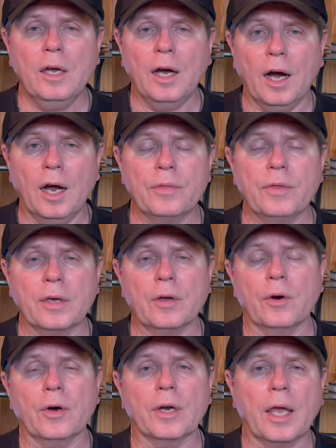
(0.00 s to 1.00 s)
I think,
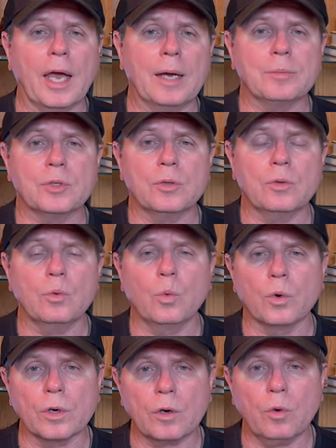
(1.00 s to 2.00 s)
are an absolute
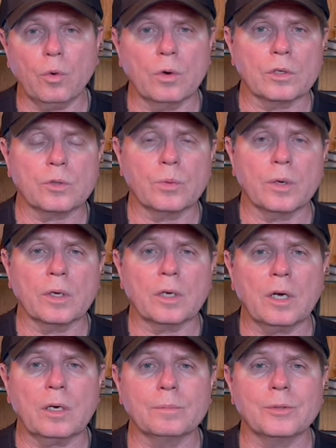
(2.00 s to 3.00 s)
workhorse when it
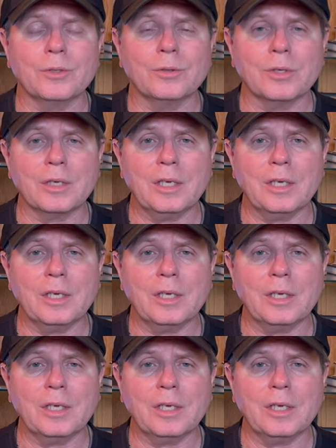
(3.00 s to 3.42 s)
comes to